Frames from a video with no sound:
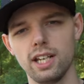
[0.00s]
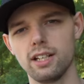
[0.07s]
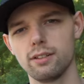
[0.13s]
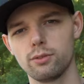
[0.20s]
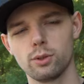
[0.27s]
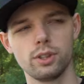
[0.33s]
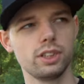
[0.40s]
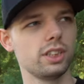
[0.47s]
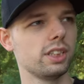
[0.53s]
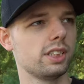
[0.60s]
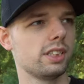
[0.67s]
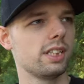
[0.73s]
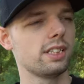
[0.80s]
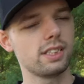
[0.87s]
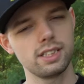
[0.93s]
And of course,
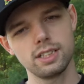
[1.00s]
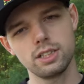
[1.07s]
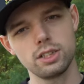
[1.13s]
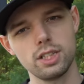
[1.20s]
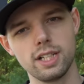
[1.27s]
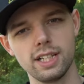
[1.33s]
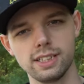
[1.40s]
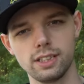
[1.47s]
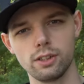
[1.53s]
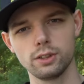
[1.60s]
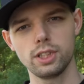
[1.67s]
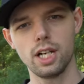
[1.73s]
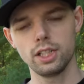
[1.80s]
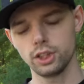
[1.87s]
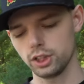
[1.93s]
just it's just a nice little
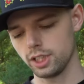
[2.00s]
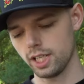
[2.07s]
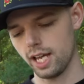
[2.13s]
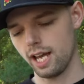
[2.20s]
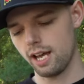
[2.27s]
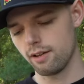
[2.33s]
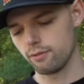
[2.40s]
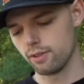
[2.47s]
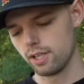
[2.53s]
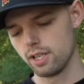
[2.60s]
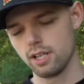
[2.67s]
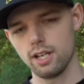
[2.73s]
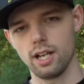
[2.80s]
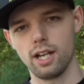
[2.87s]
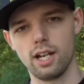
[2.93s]
touch to have
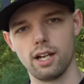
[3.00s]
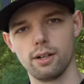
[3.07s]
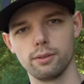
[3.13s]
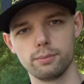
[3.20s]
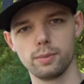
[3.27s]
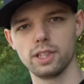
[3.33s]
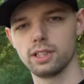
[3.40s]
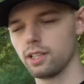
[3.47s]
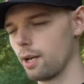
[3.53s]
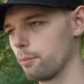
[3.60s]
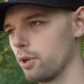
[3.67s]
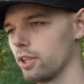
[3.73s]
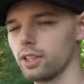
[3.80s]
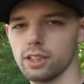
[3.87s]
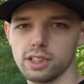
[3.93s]
uh, when I'm
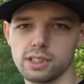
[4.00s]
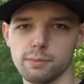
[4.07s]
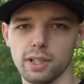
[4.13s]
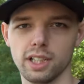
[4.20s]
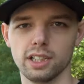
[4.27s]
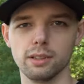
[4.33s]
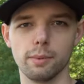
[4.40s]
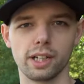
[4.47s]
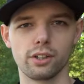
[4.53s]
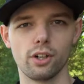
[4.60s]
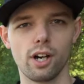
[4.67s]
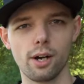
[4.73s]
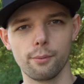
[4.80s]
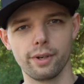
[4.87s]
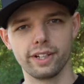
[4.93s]
putting all this money into my
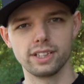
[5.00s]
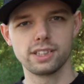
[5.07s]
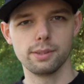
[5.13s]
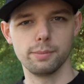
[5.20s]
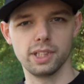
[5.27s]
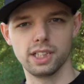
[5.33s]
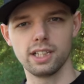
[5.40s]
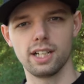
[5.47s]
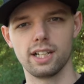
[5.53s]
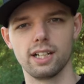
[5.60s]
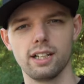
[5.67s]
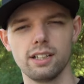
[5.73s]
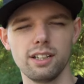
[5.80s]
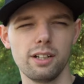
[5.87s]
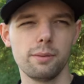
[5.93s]
car, I want it to be kind
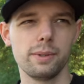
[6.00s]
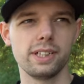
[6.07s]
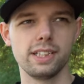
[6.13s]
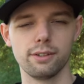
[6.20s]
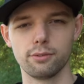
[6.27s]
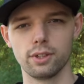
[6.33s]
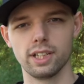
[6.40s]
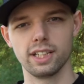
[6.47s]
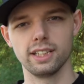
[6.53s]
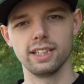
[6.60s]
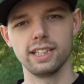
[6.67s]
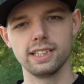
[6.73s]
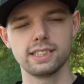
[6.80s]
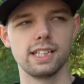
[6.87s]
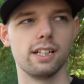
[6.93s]
of a little bit different, at
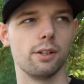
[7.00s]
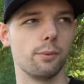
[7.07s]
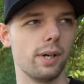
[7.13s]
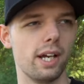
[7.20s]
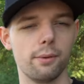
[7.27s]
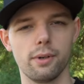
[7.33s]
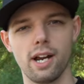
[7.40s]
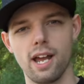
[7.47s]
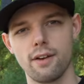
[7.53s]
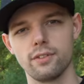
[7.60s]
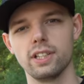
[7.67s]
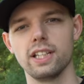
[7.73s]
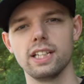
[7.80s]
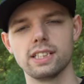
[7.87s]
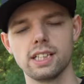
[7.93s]
least in a way where I have
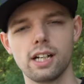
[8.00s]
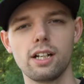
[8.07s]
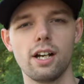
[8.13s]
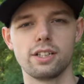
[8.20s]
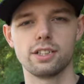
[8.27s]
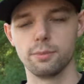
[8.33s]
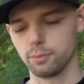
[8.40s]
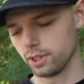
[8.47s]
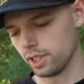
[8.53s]
at least a custom